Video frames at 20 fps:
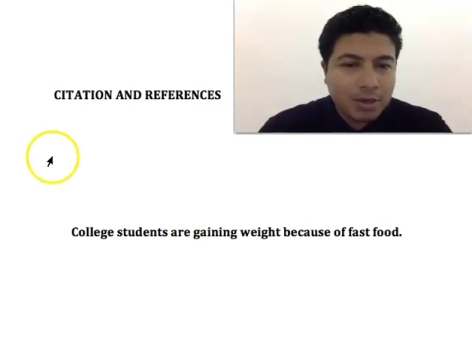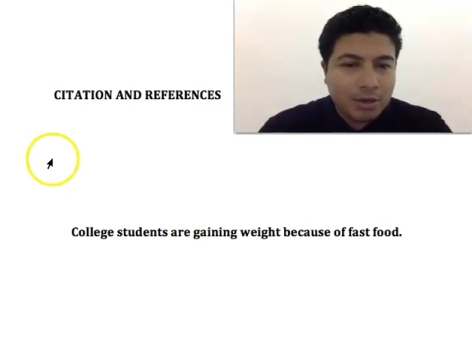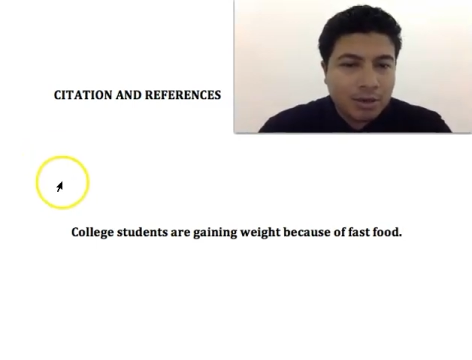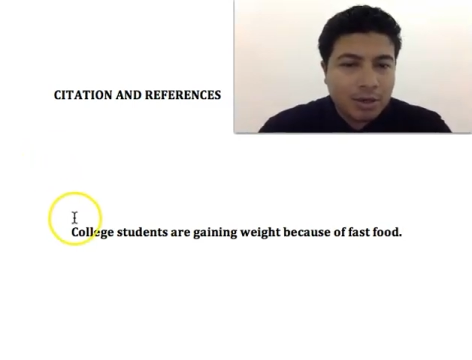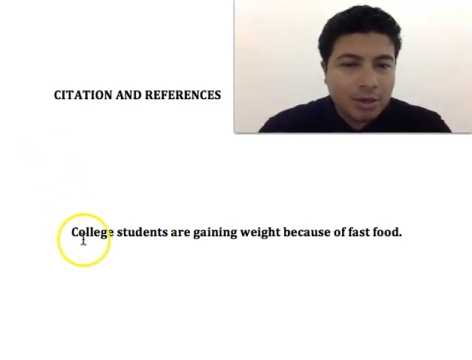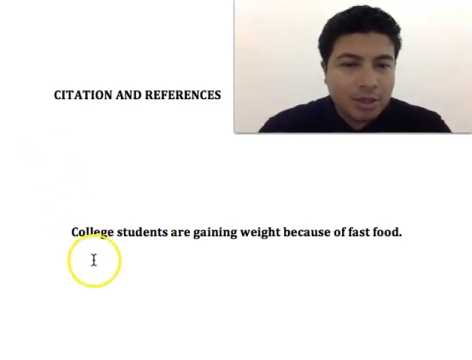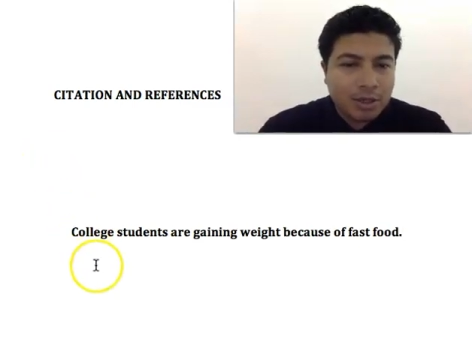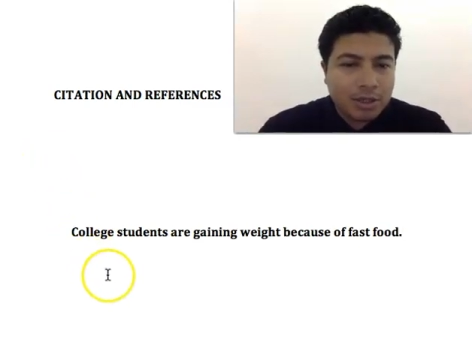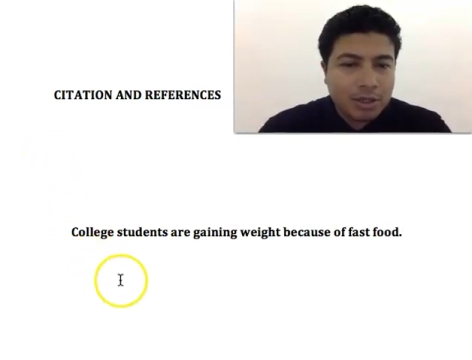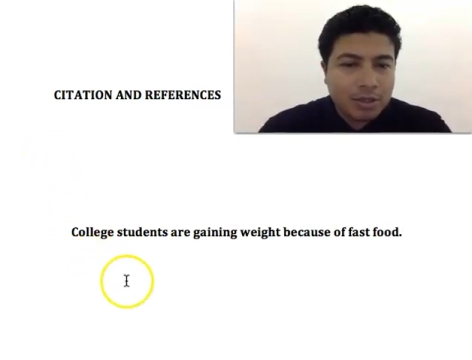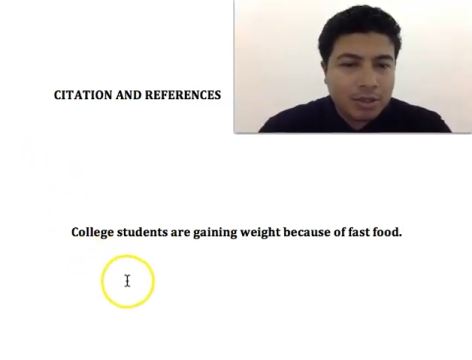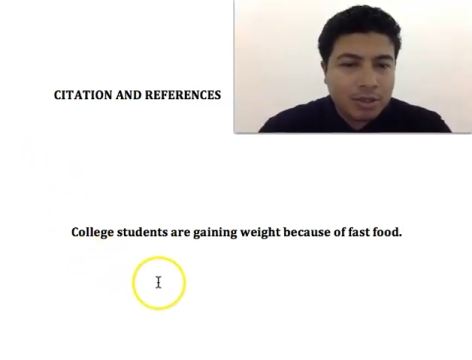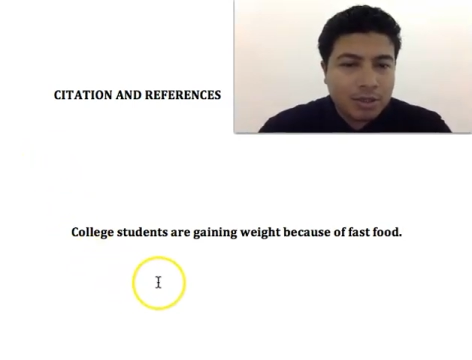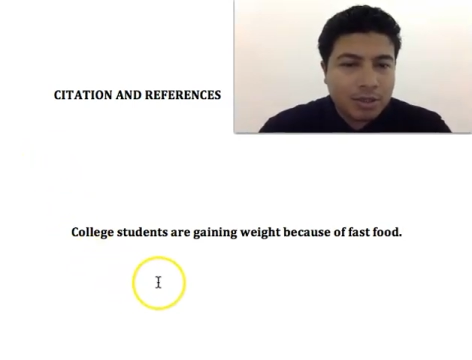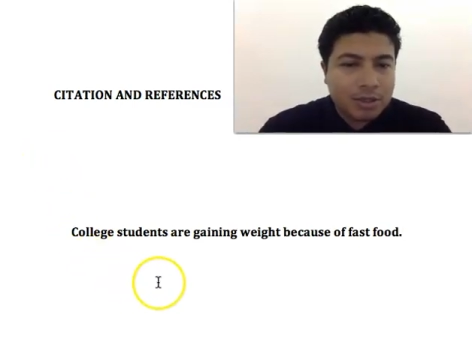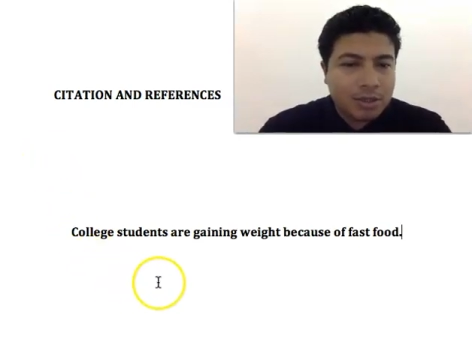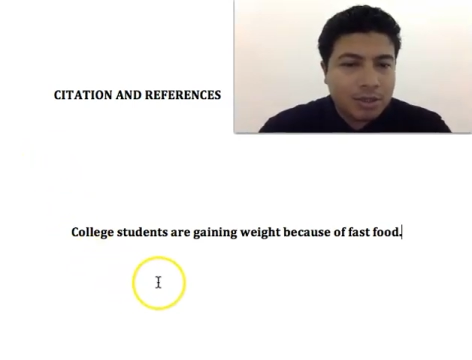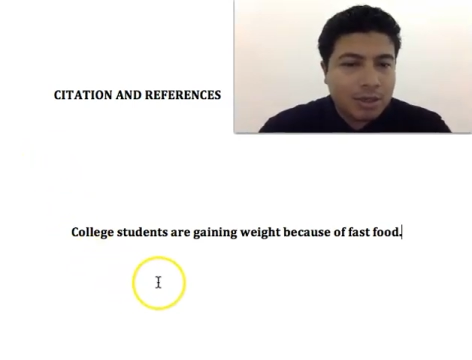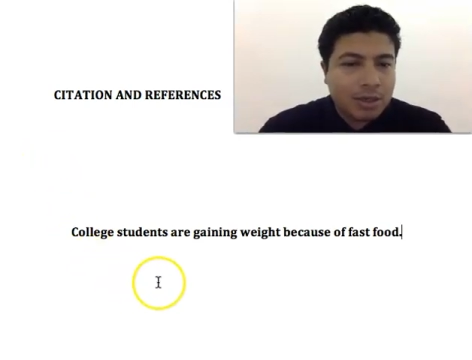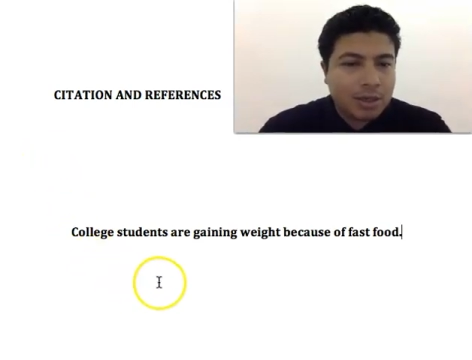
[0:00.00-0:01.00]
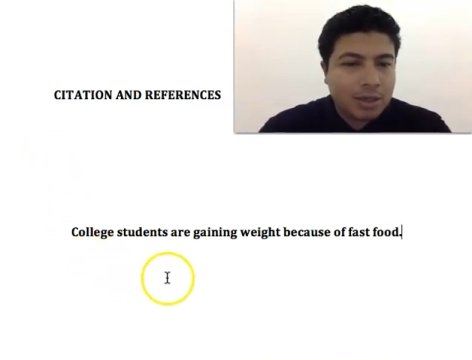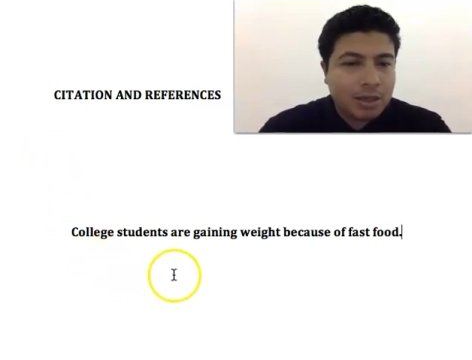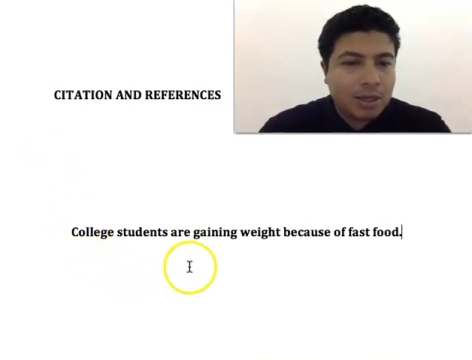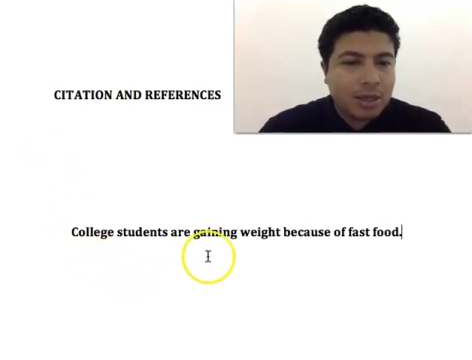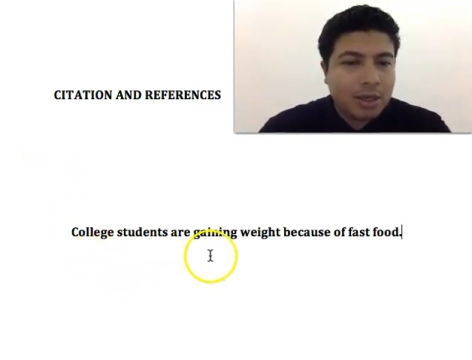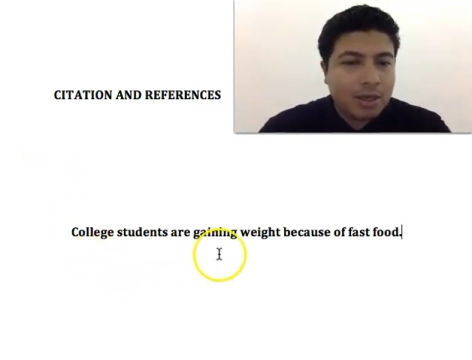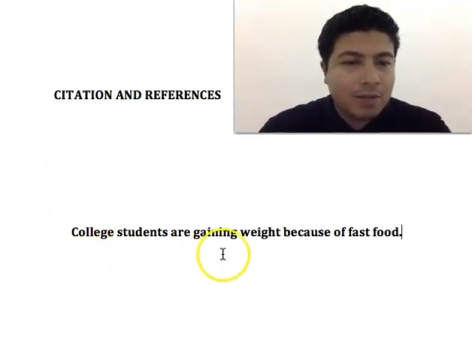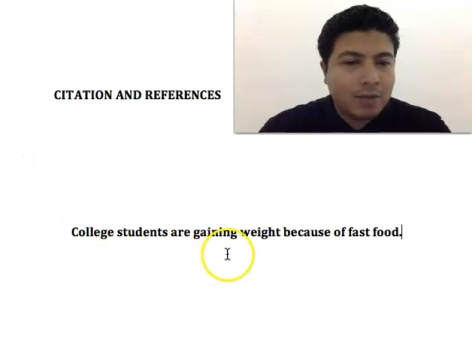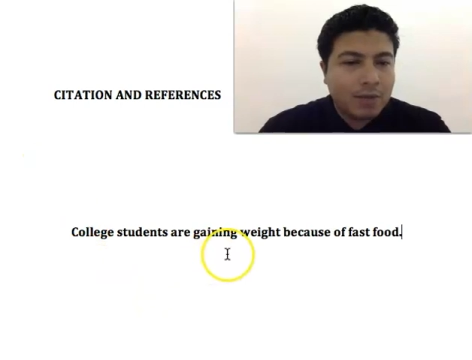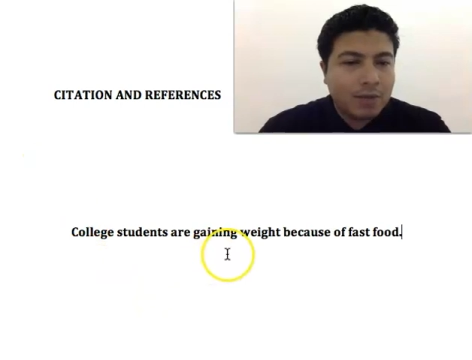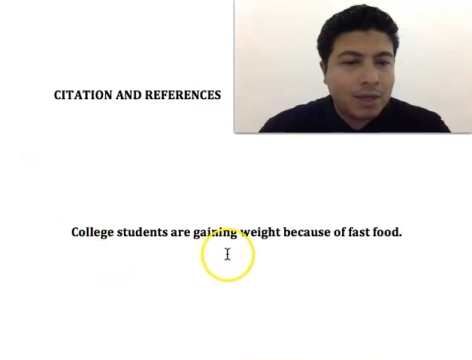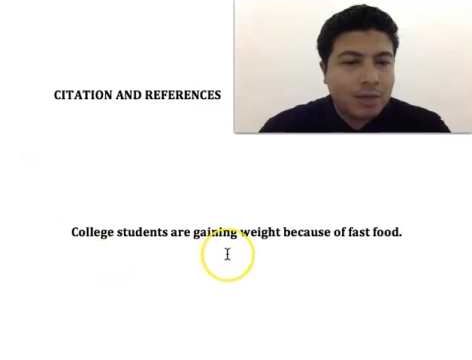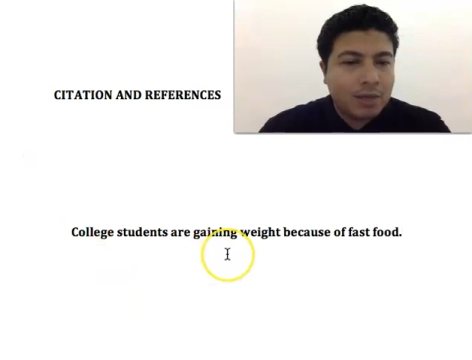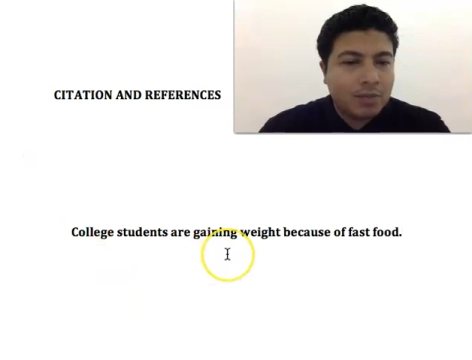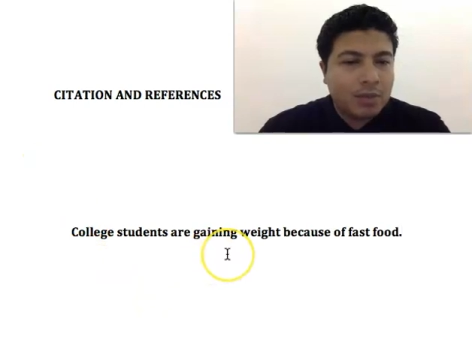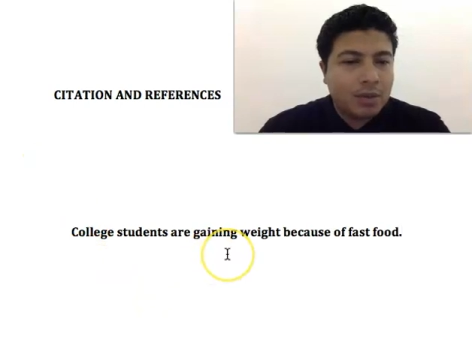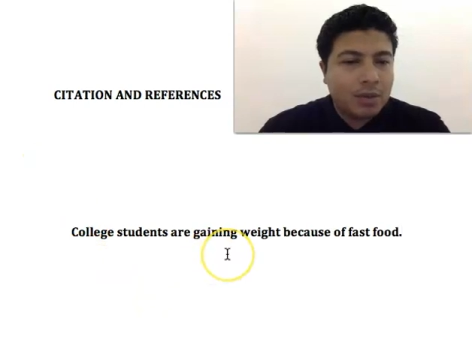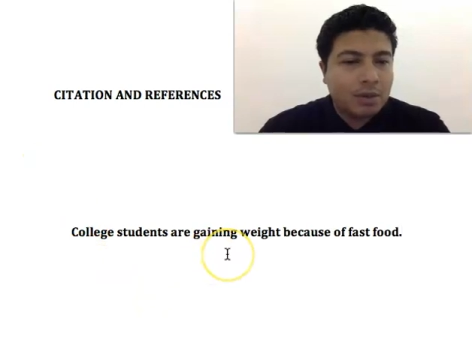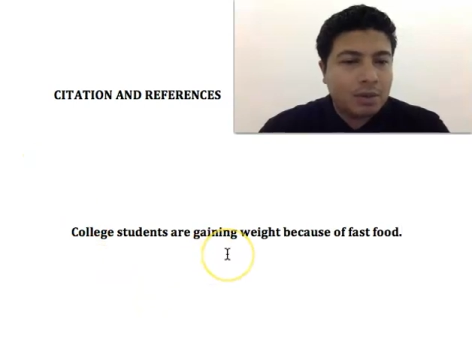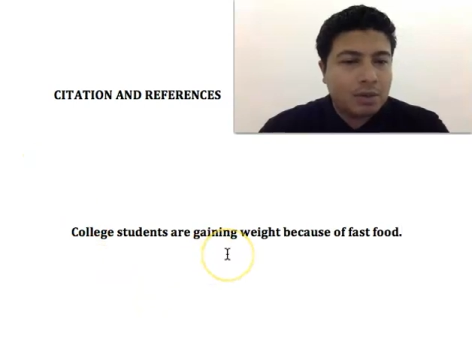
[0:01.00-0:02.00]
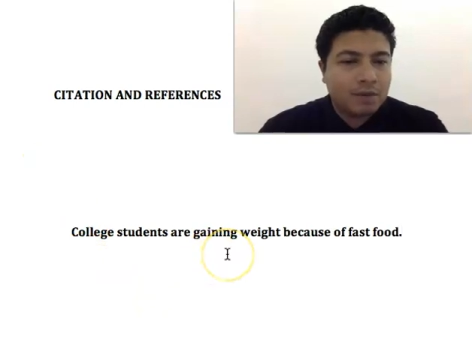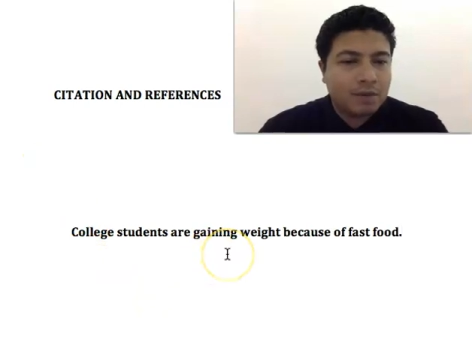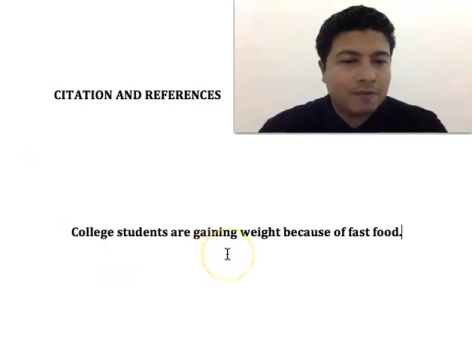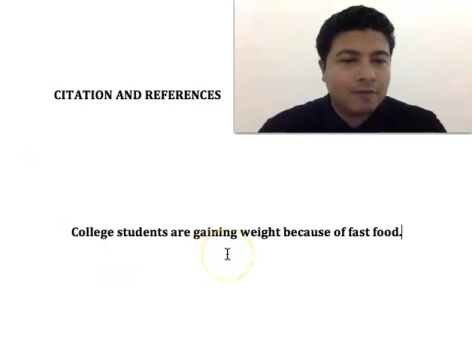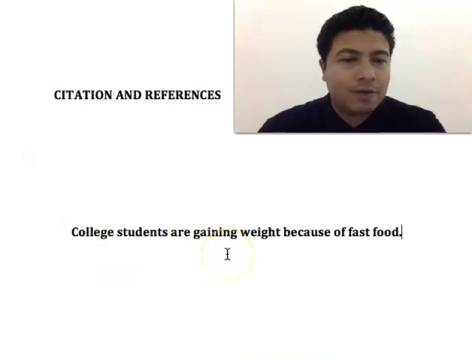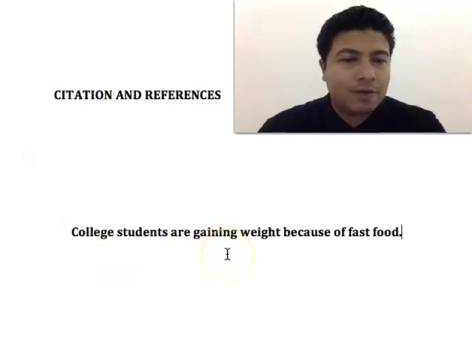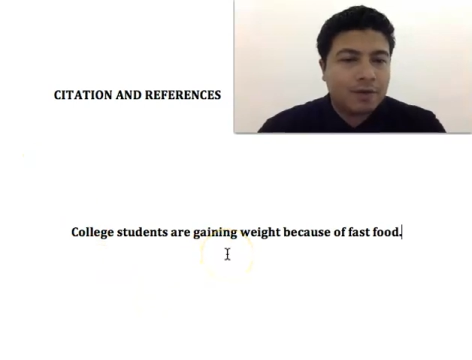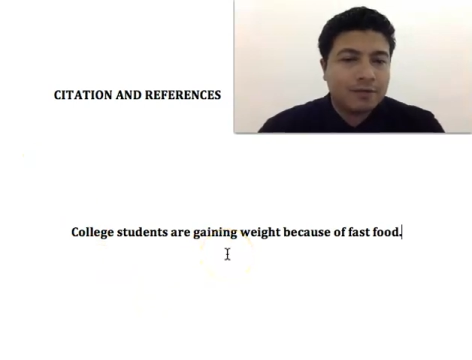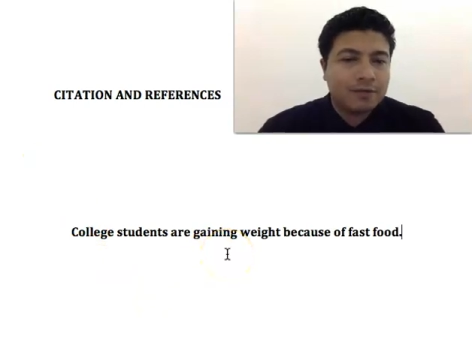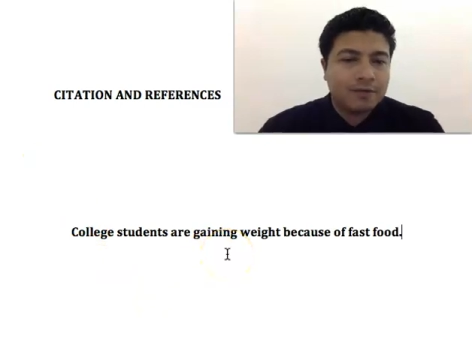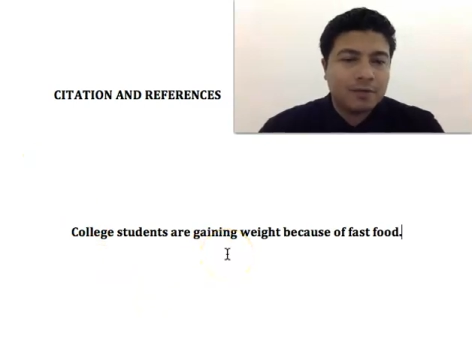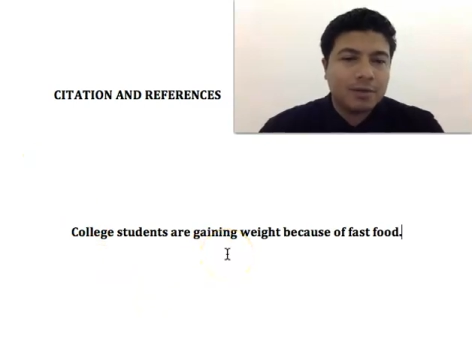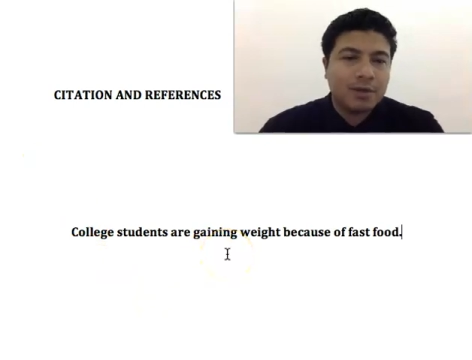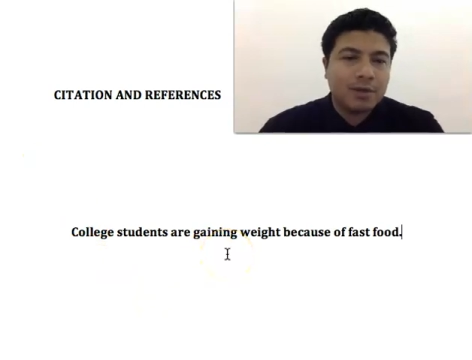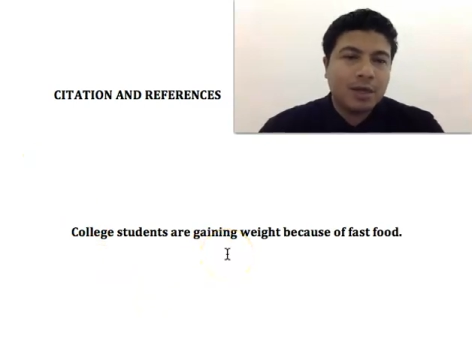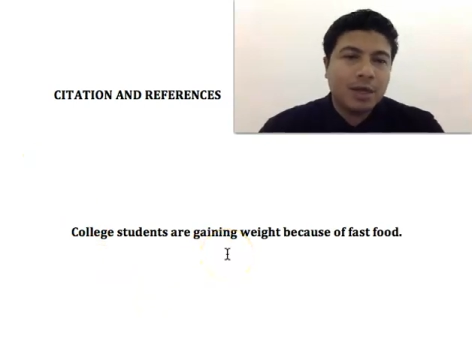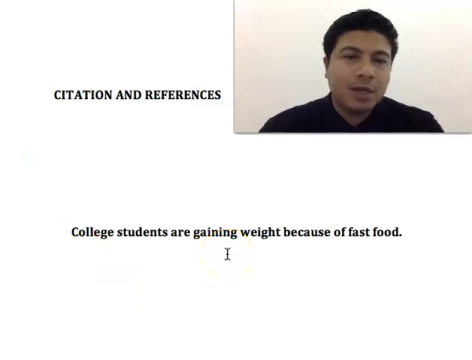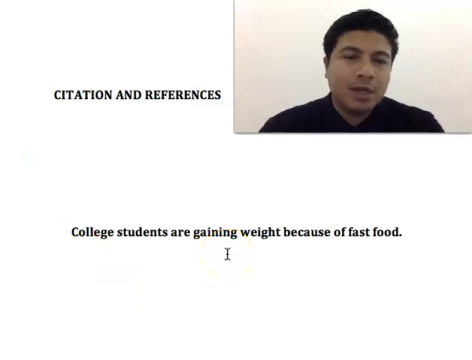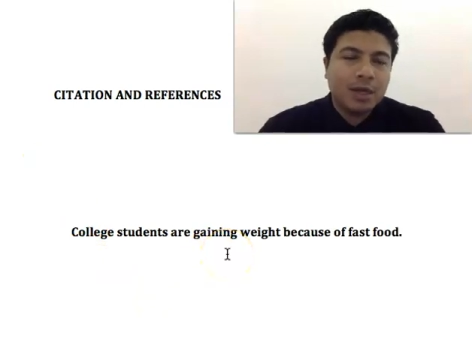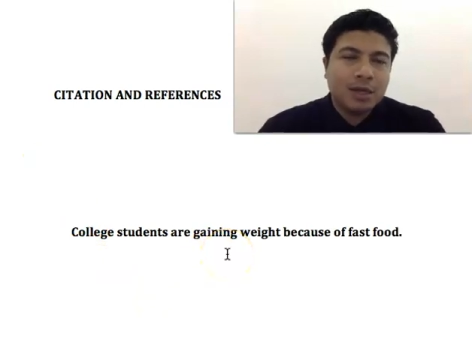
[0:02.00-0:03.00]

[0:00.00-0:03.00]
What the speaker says: College students are gaining weight because of fast food.